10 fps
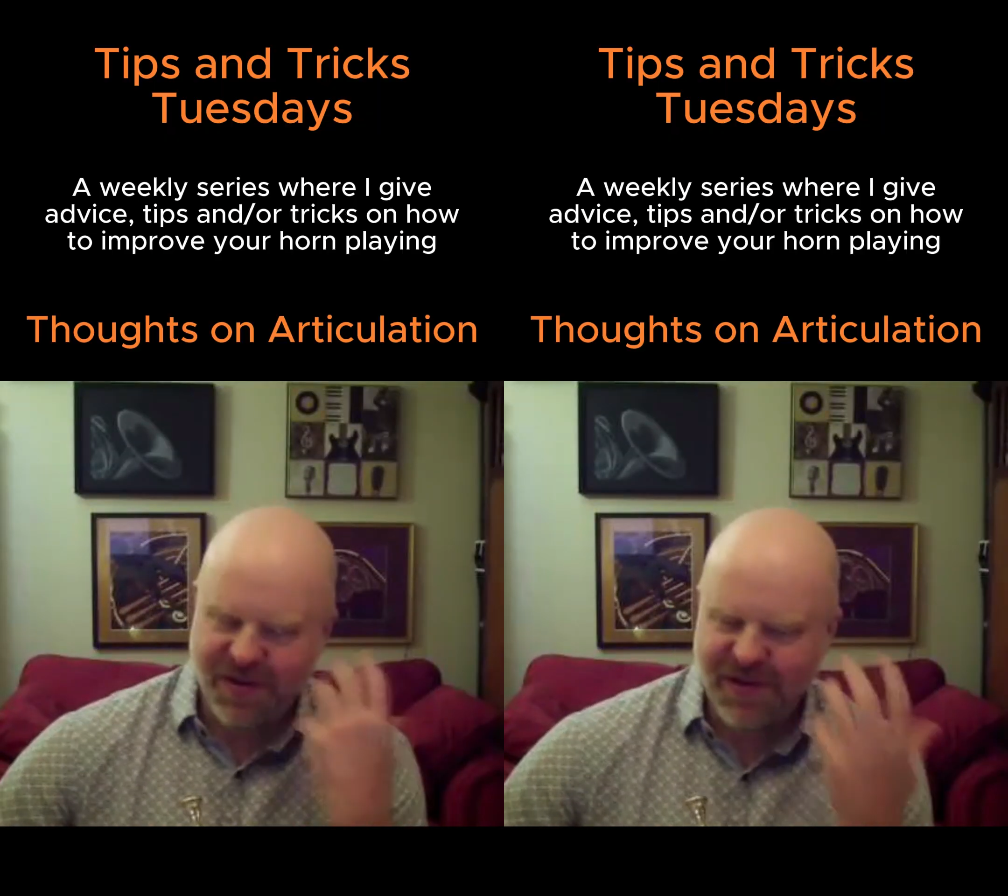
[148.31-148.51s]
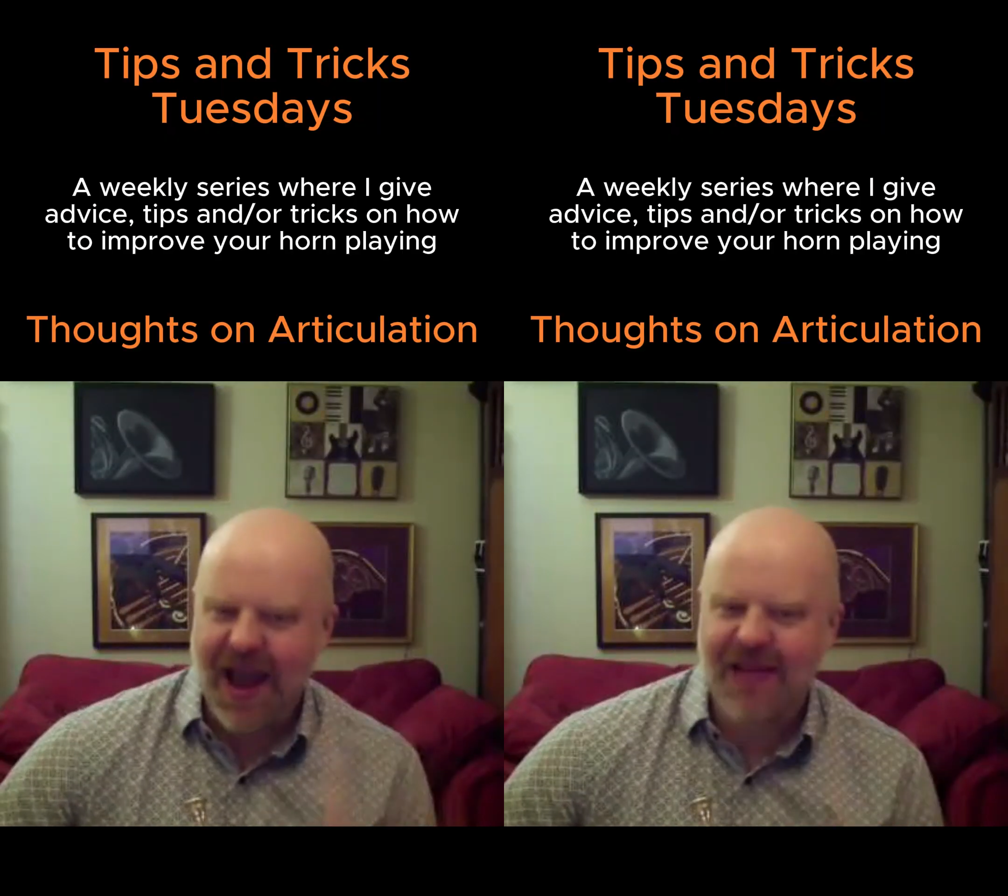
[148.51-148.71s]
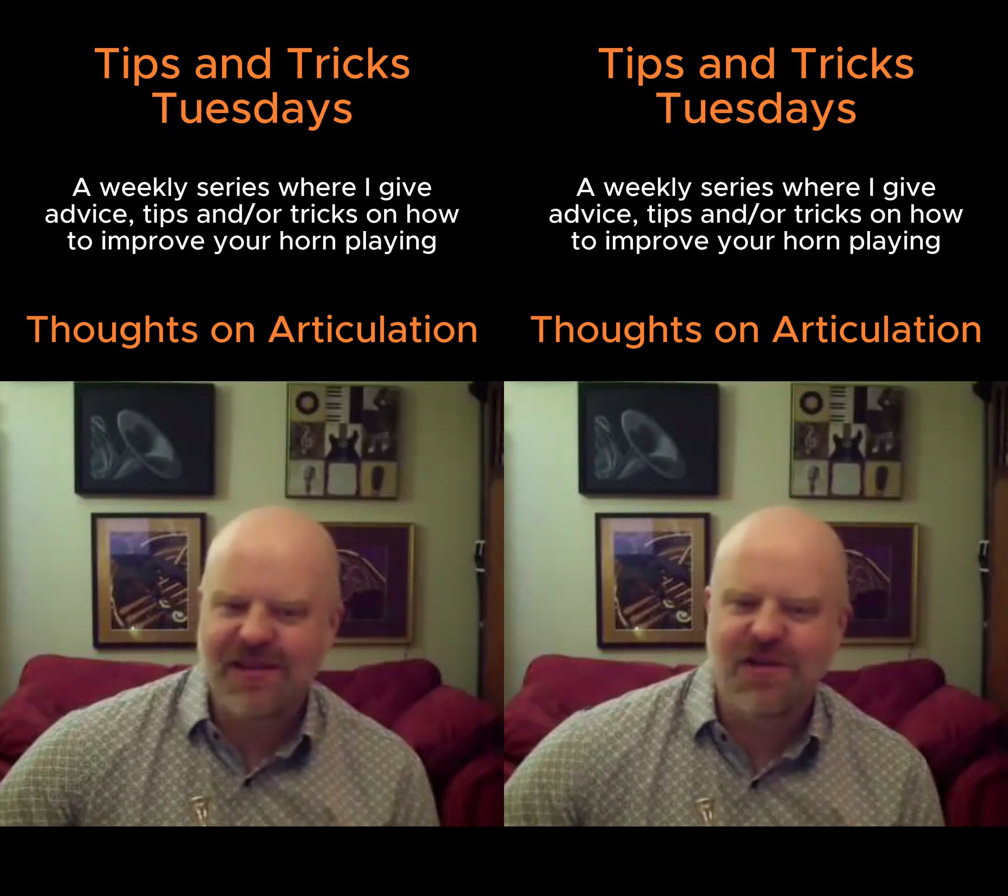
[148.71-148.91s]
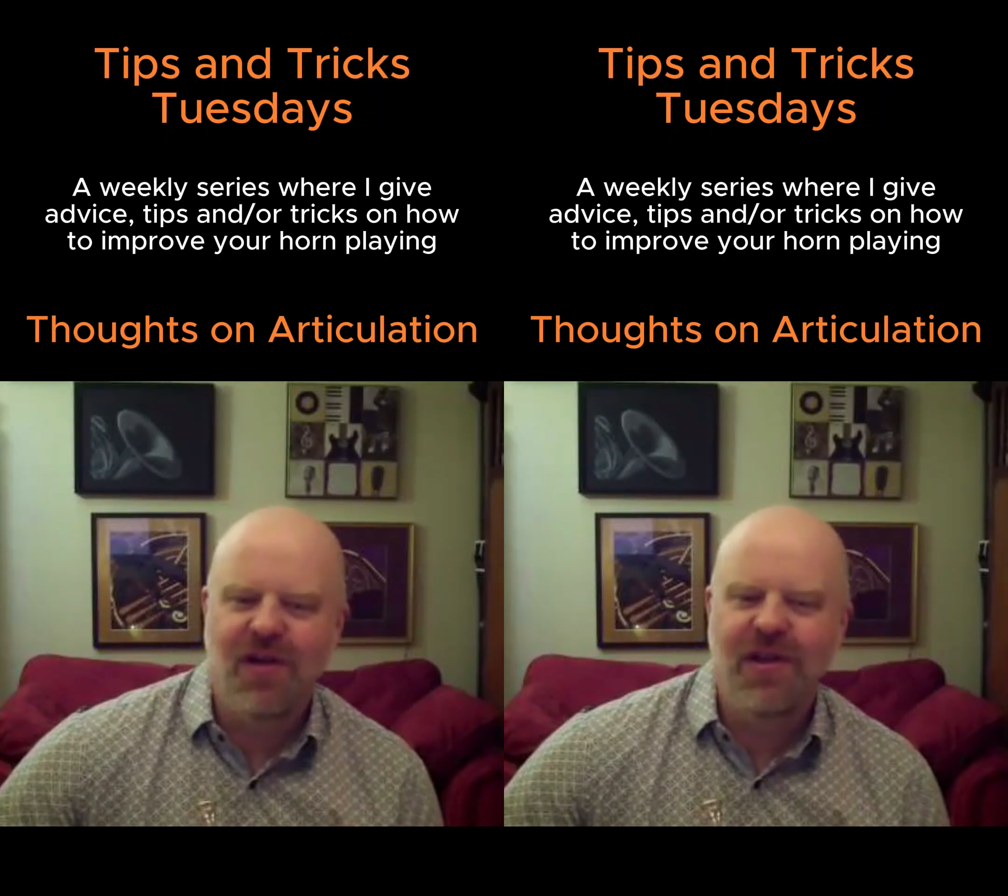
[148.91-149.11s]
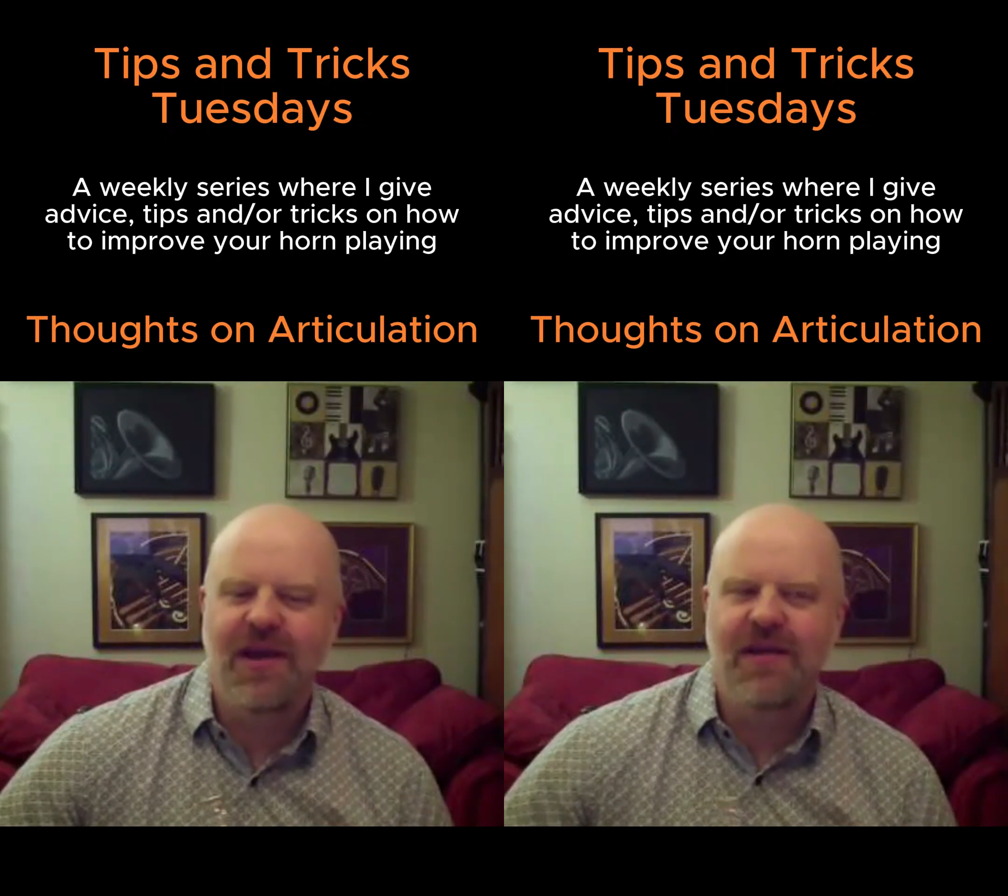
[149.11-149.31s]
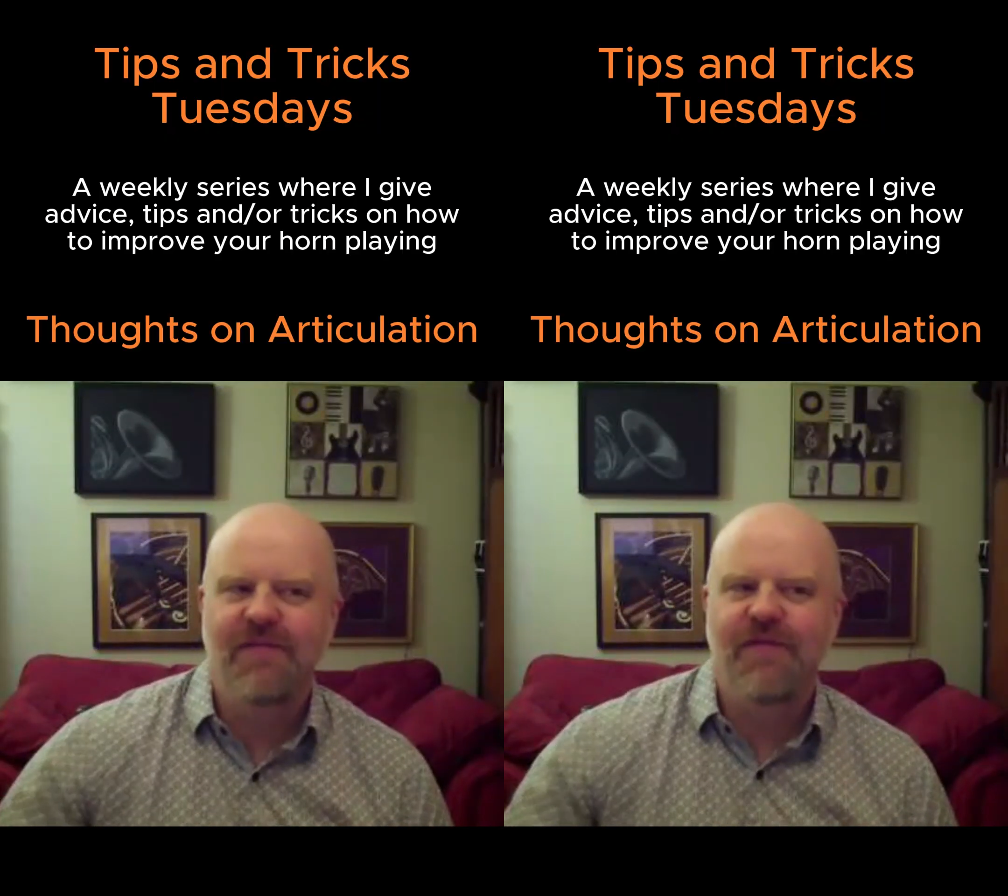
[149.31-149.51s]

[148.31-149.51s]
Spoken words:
tie this all in,